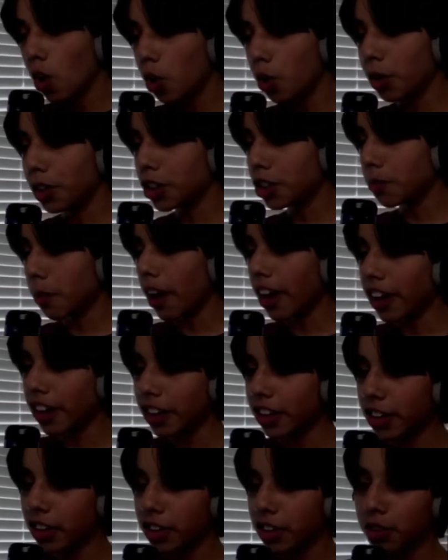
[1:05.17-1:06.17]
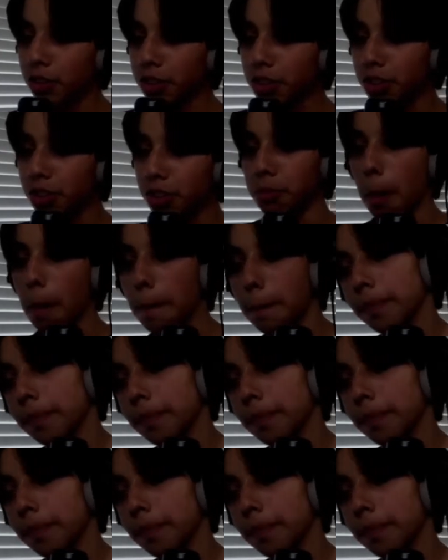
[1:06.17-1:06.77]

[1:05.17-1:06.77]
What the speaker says: who inspired you to do YouTube?